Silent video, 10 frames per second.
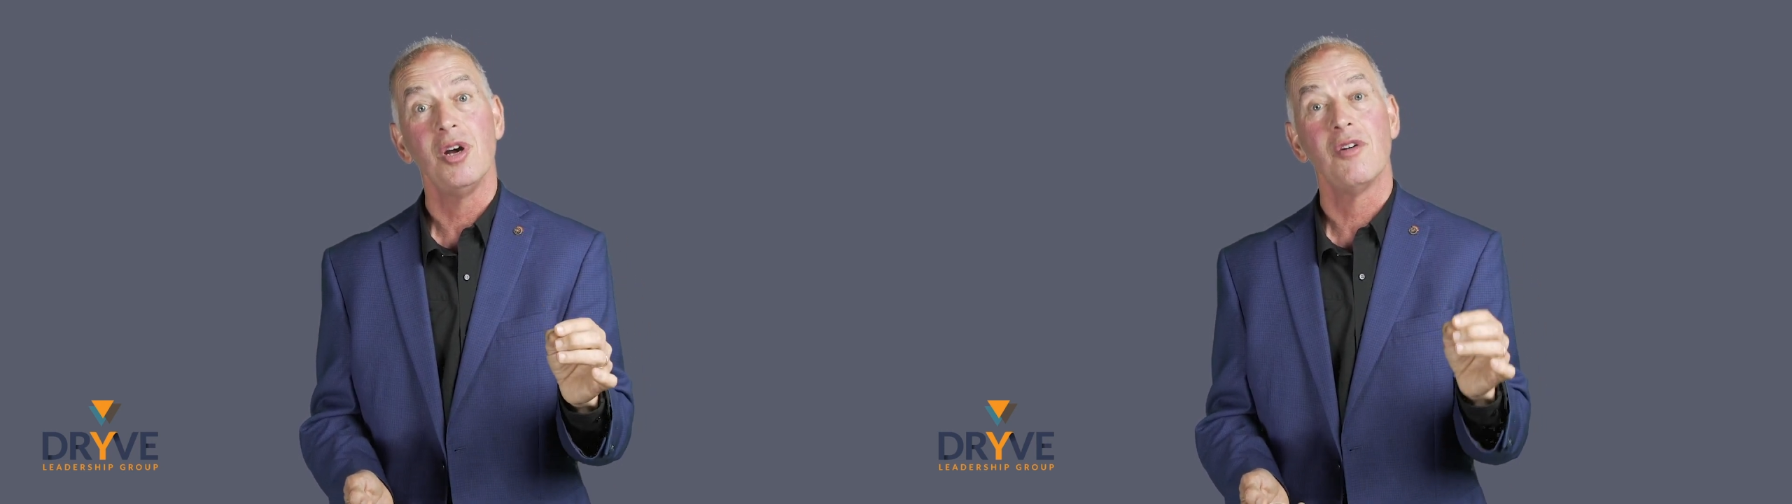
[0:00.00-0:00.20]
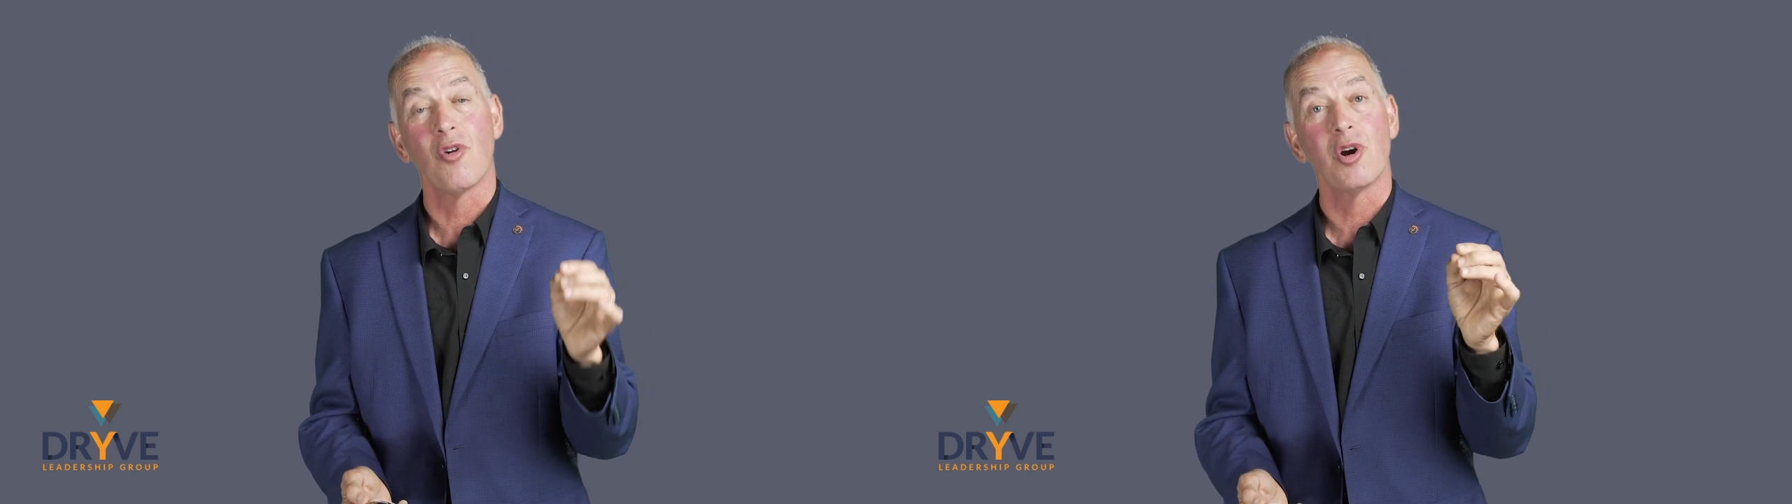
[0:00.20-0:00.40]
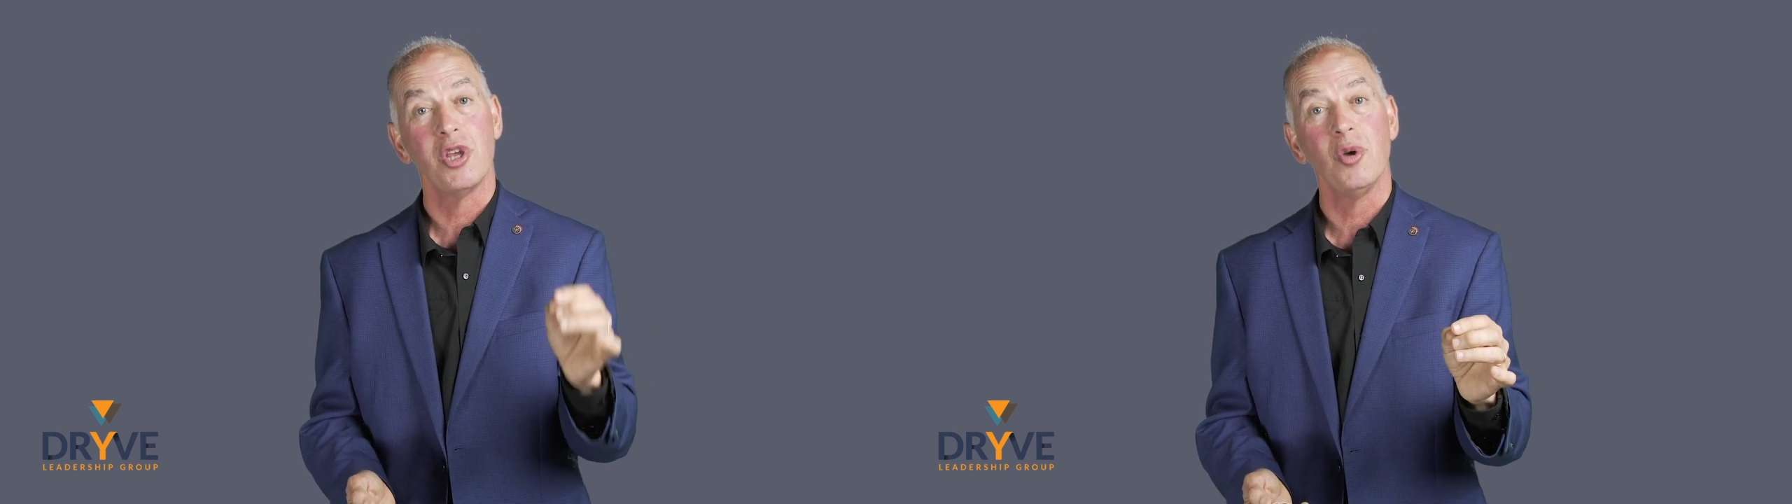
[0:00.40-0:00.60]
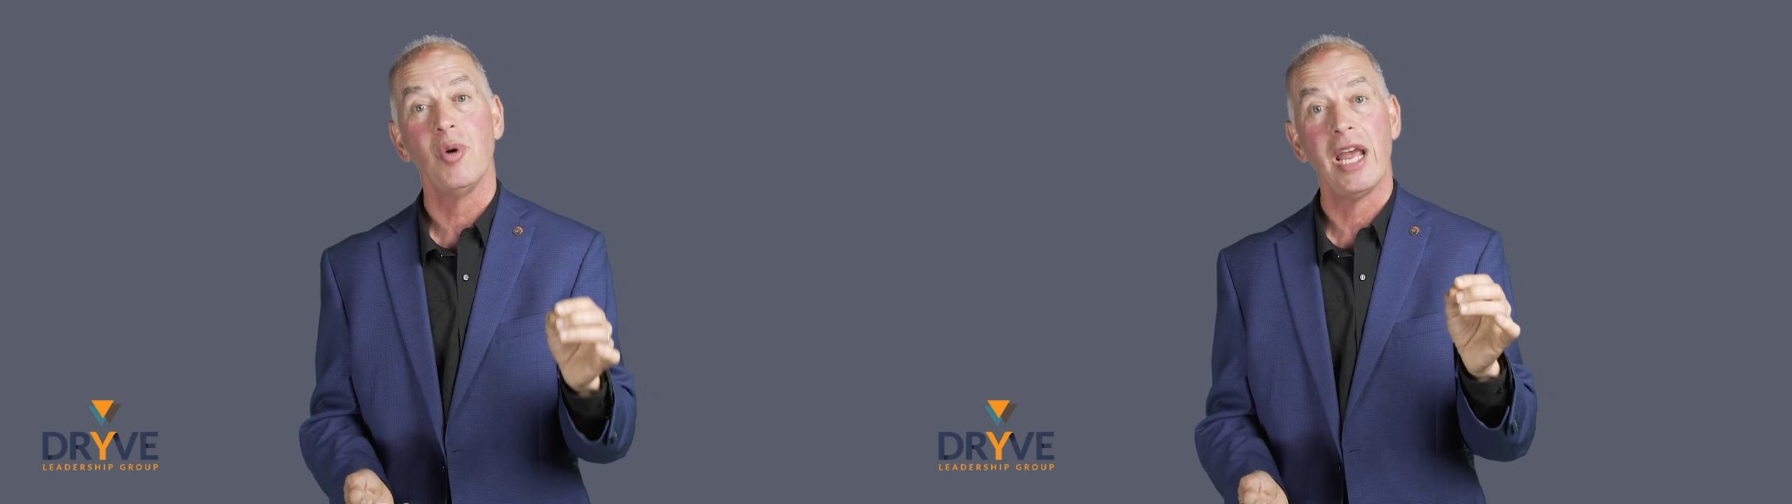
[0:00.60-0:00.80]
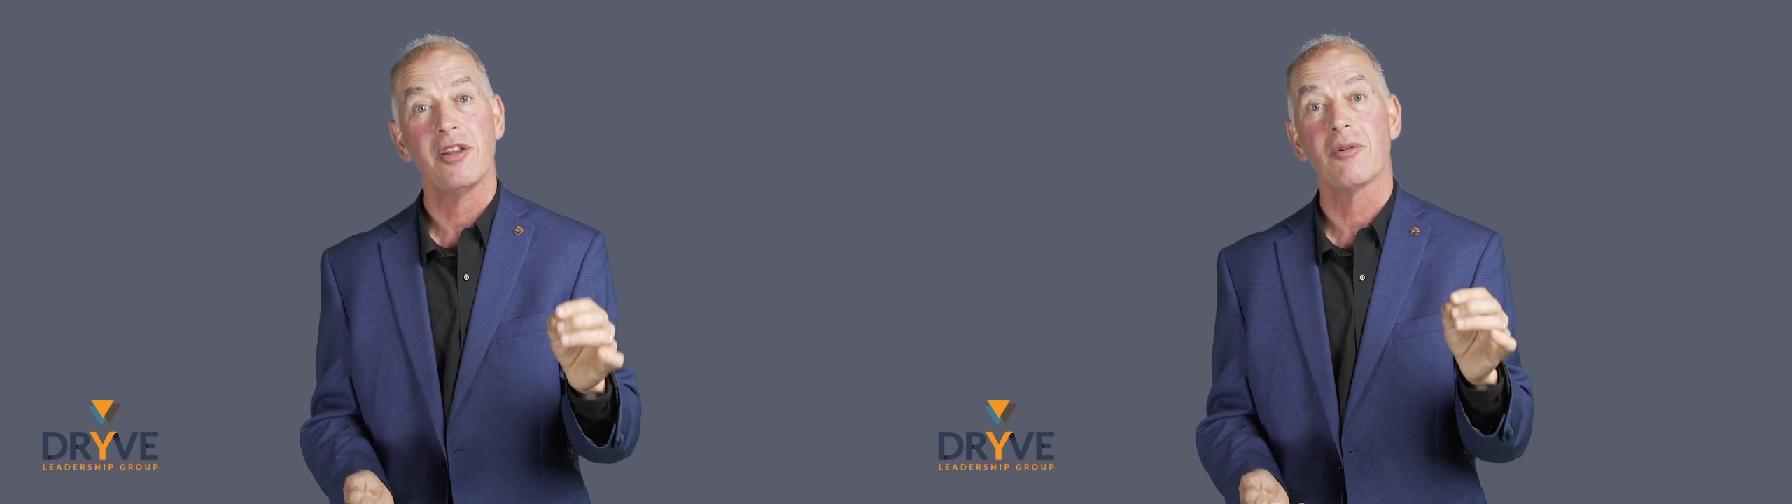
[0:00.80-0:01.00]
for you
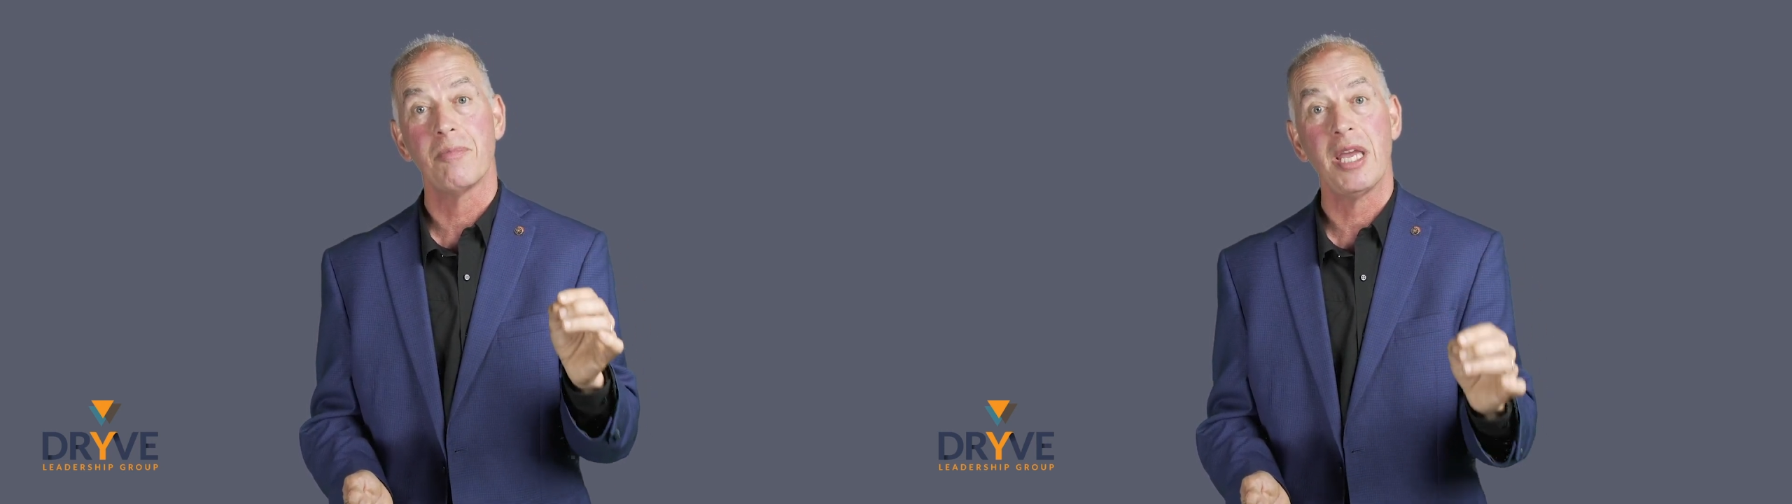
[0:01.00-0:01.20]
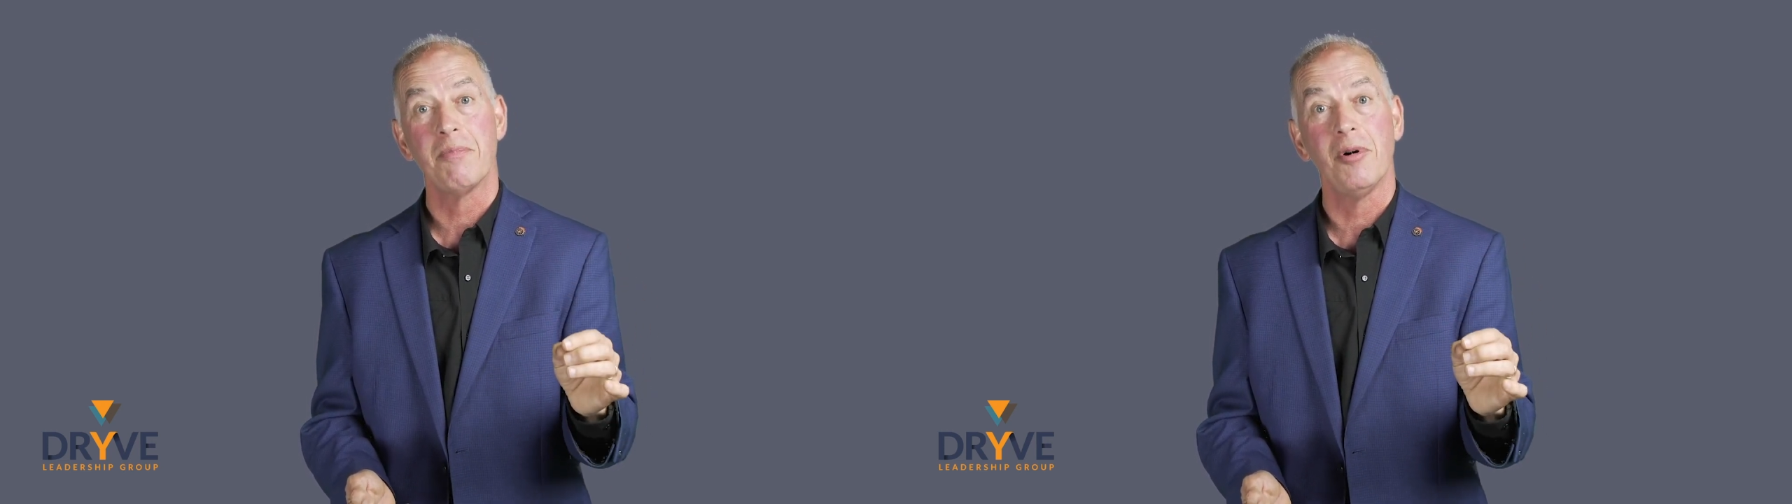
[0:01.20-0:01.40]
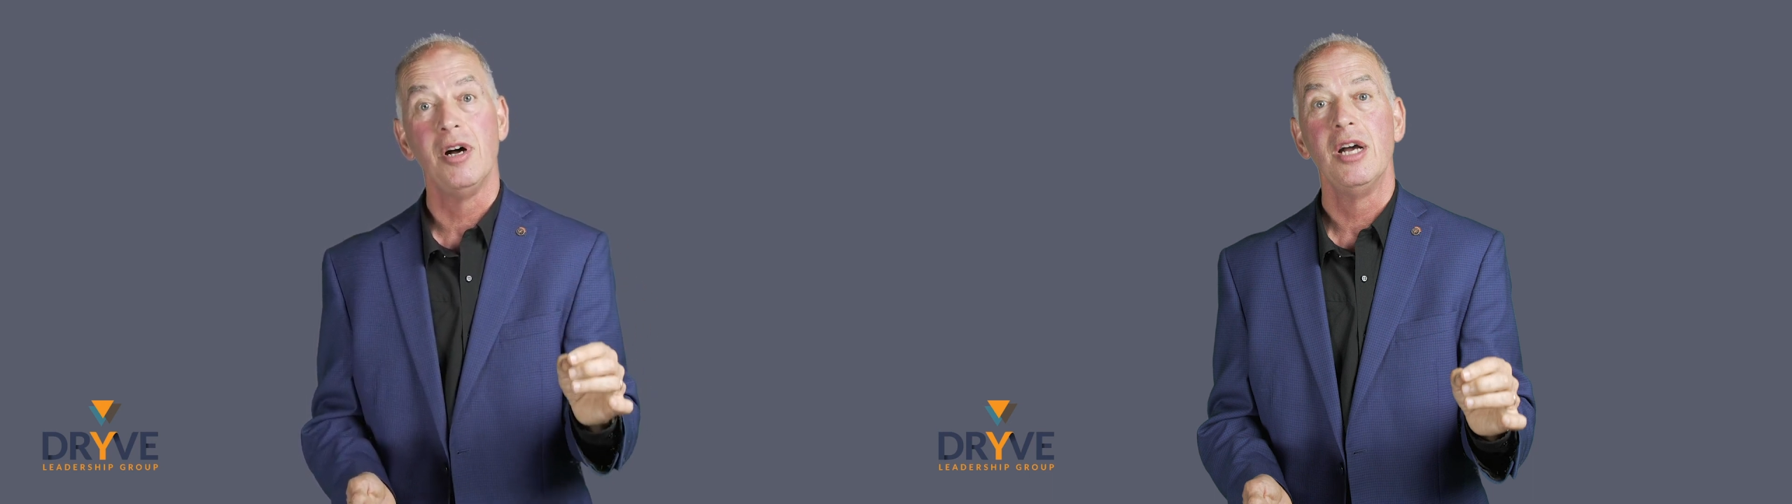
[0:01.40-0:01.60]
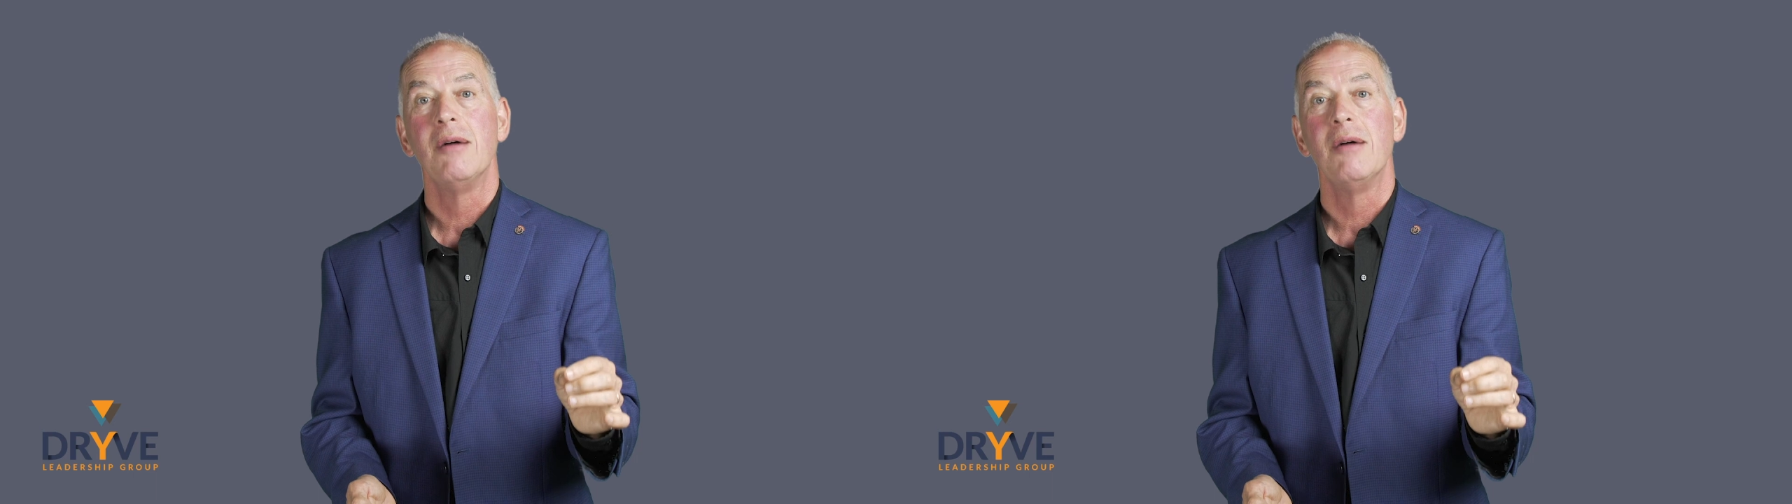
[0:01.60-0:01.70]
and your people,